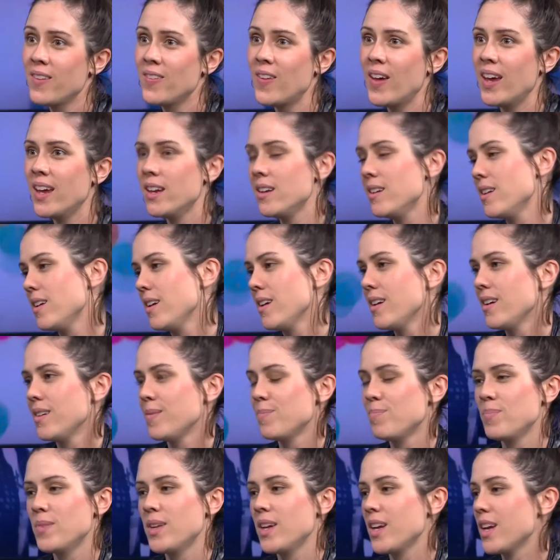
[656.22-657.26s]
that,
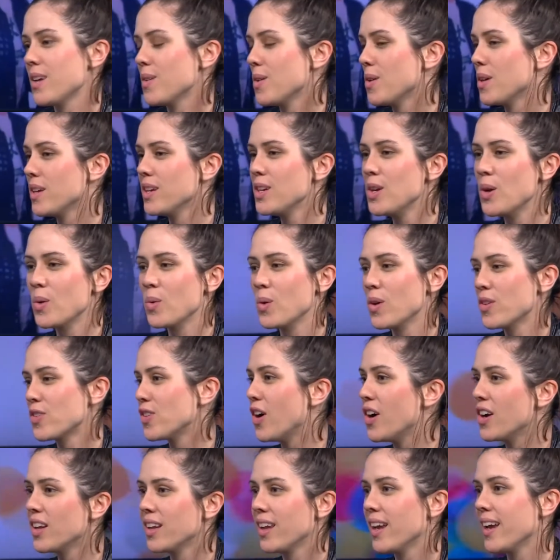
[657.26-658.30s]
you know, a
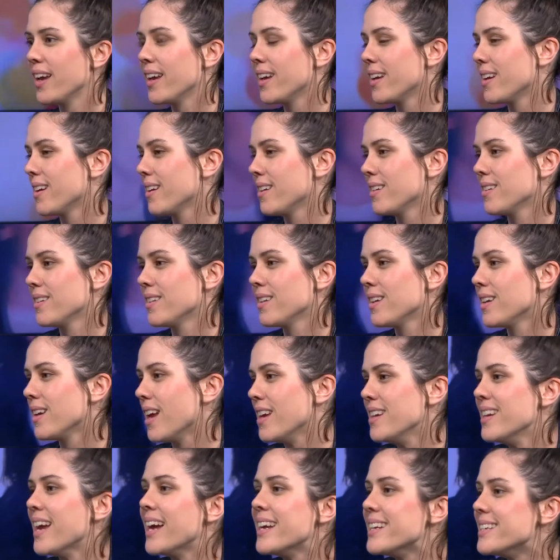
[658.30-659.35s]
song like
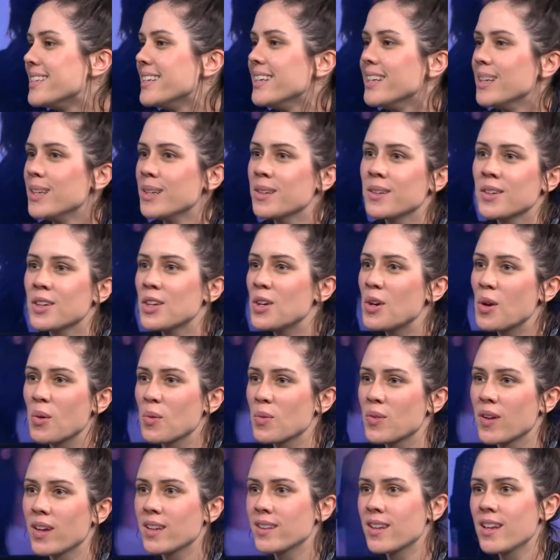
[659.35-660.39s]
19, you
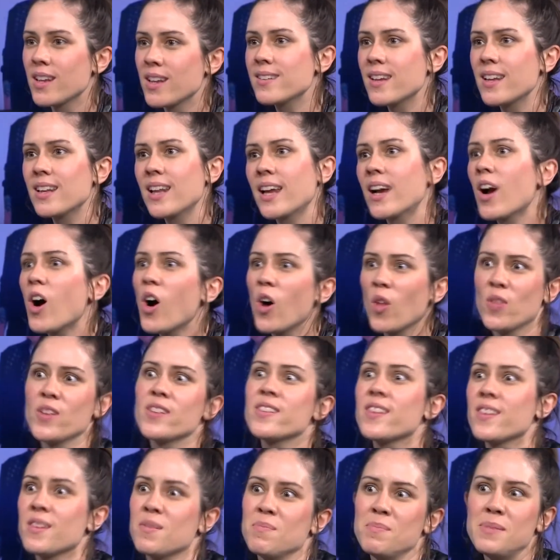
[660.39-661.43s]
know, like they say like, oh,
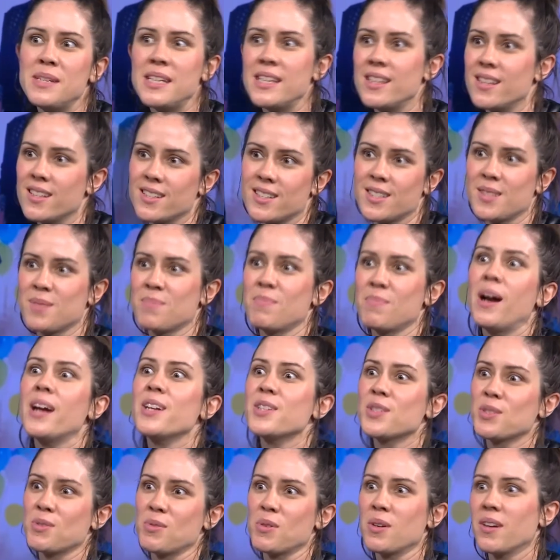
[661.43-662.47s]
this is me, this is my
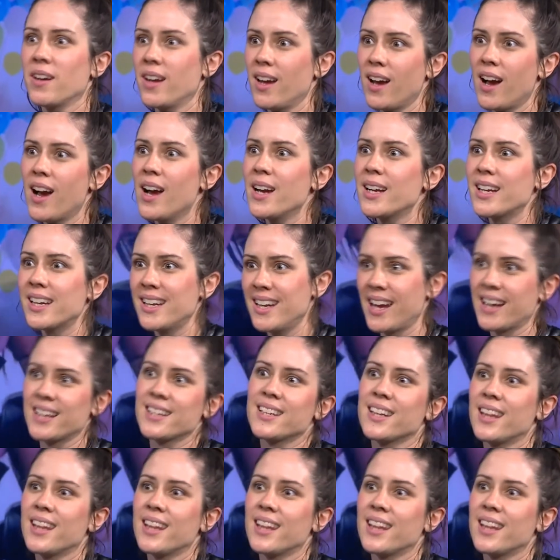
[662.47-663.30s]
story, I connect